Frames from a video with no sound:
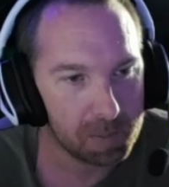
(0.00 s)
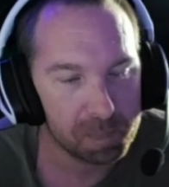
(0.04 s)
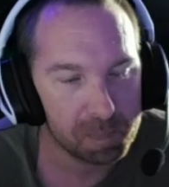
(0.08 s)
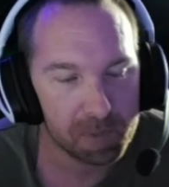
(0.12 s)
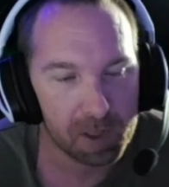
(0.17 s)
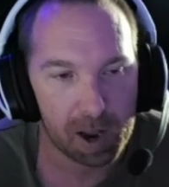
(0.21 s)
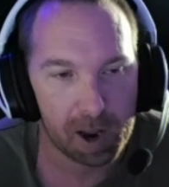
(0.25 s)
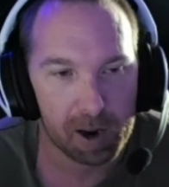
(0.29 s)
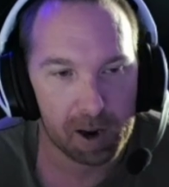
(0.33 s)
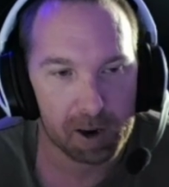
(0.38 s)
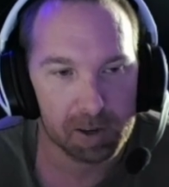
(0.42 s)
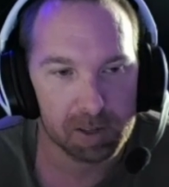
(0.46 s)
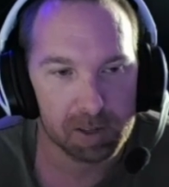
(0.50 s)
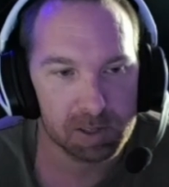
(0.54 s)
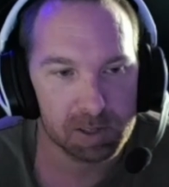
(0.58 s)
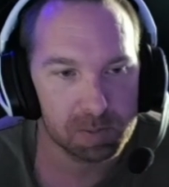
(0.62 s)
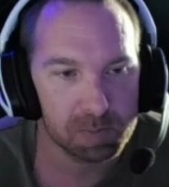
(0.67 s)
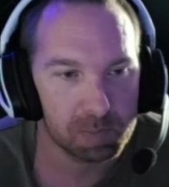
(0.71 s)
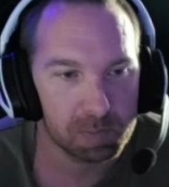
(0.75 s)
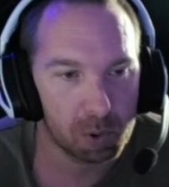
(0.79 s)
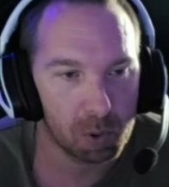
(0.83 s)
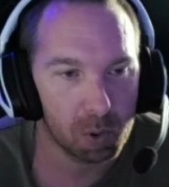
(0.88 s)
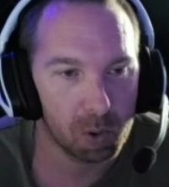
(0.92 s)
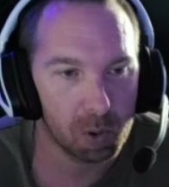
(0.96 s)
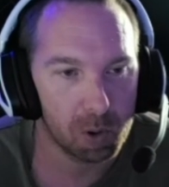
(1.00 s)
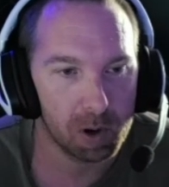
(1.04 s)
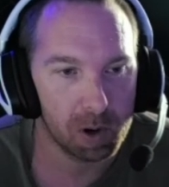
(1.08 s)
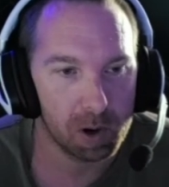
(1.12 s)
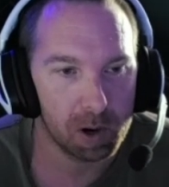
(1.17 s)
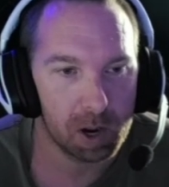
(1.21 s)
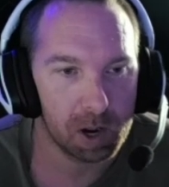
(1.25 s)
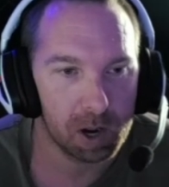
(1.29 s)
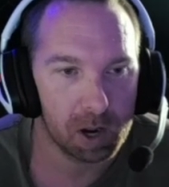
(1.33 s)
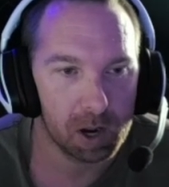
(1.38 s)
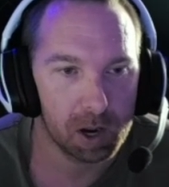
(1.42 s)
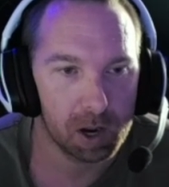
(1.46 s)
axe, board,
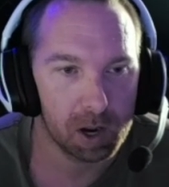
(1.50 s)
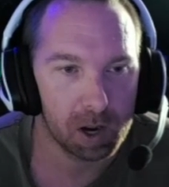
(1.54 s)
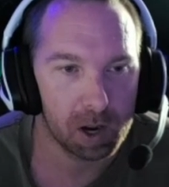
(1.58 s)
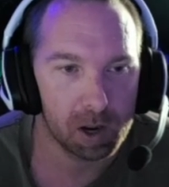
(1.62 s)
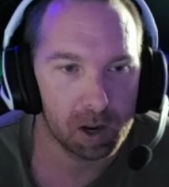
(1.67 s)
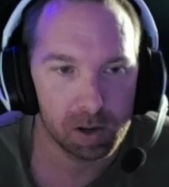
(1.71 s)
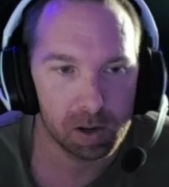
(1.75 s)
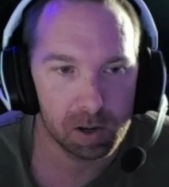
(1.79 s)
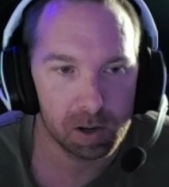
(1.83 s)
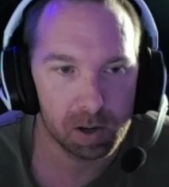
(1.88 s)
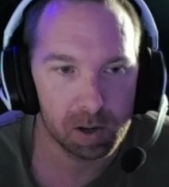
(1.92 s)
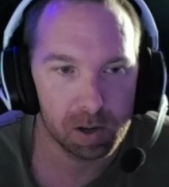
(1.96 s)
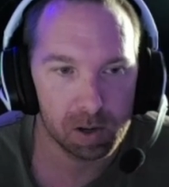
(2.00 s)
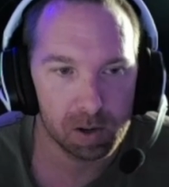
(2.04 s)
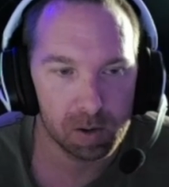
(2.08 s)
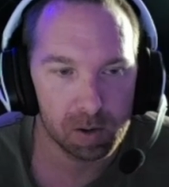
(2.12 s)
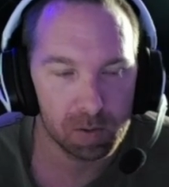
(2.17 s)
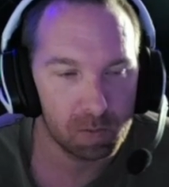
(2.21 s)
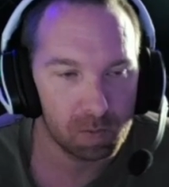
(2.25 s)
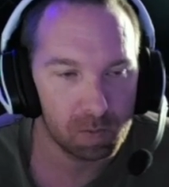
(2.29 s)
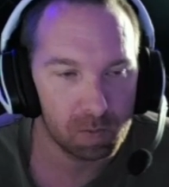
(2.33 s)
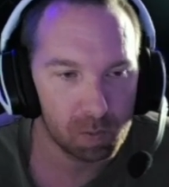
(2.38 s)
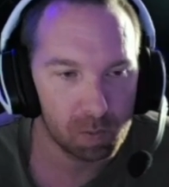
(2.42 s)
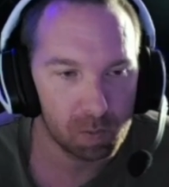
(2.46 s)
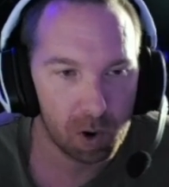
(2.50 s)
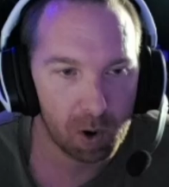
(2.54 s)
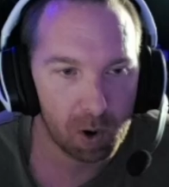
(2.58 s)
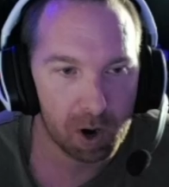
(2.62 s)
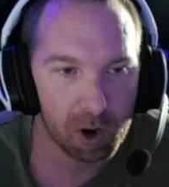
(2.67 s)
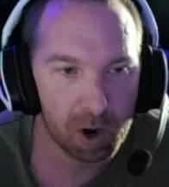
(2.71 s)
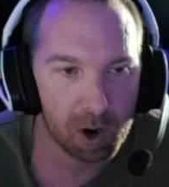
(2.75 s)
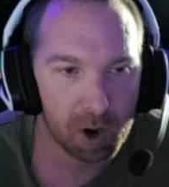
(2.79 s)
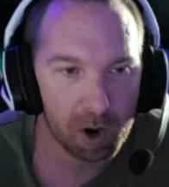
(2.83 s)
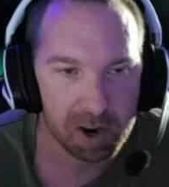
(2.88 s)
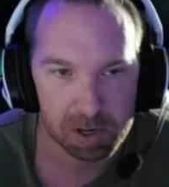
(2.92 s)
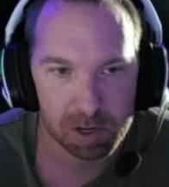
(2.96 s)
and
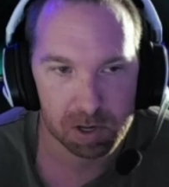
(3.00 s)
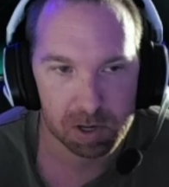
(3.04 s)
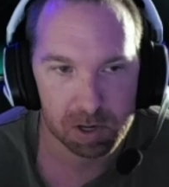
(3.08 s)
ranged.